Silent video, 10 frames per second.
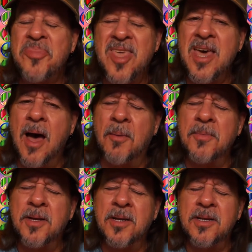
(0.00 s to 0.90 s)
Yeah,
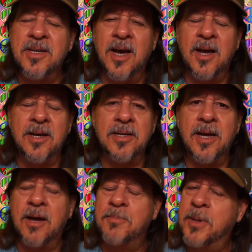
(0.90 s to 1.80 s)

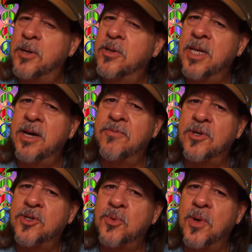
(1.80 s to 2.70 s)
I barely ever
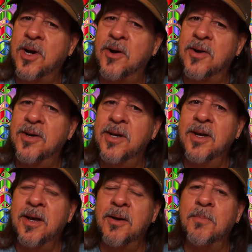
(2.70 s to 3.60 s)
swear,
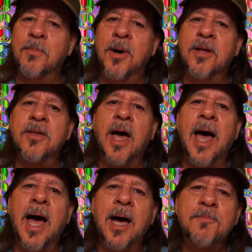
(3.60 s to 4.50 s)
but
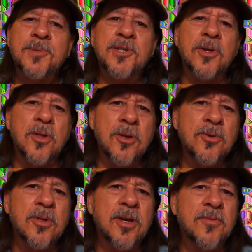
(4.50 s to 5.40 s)

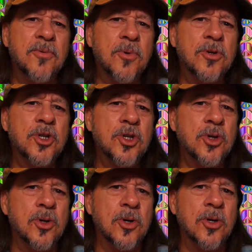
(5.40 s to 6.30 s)
absolutely for
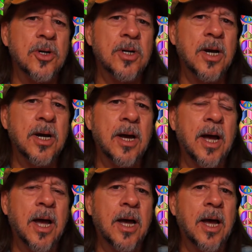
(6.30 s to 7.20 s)
sure,
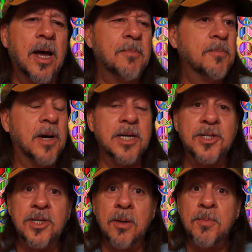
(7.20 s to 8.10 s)
my
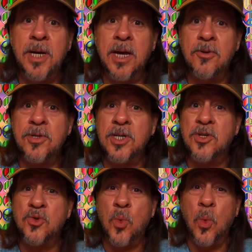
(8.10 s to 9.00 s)
sub count
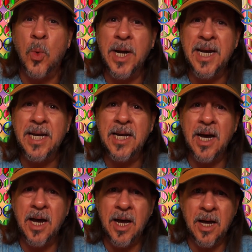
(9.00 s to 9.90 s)
is way
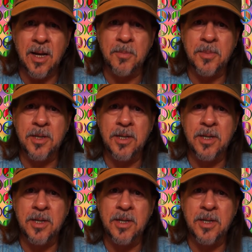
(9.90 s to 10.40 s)
up.